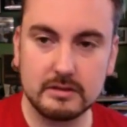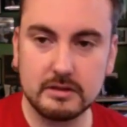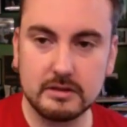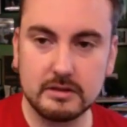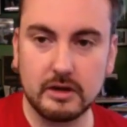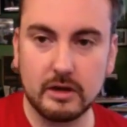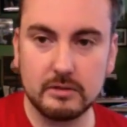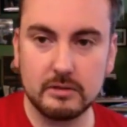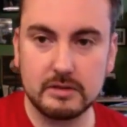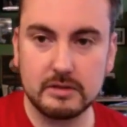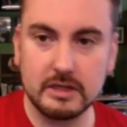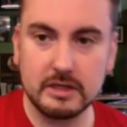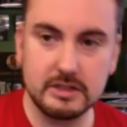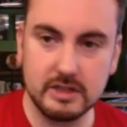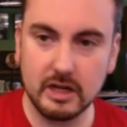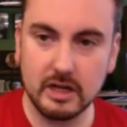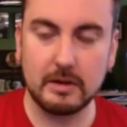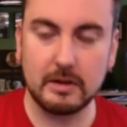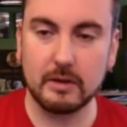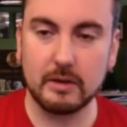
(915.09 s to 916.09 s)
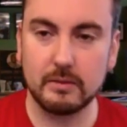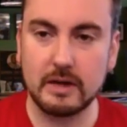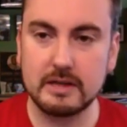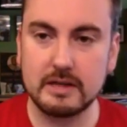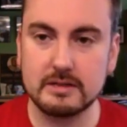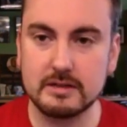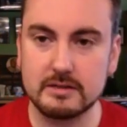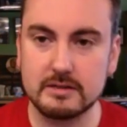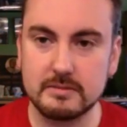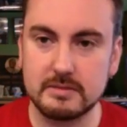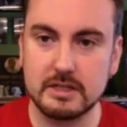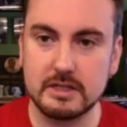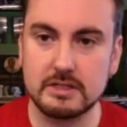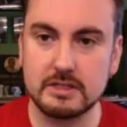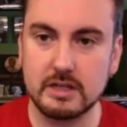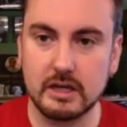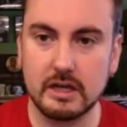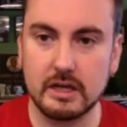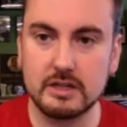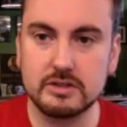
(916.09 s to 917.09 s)
you know, teaching about racism,
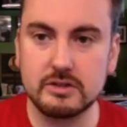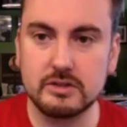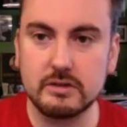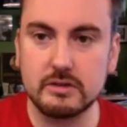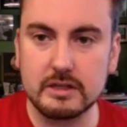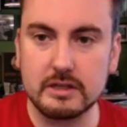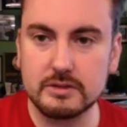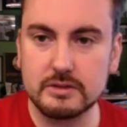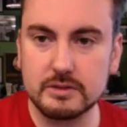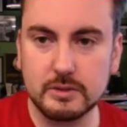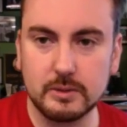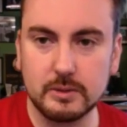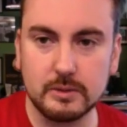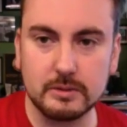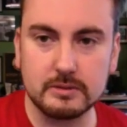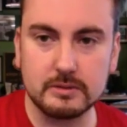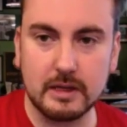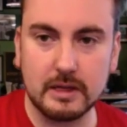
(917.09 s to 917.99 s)
teaching history in schools.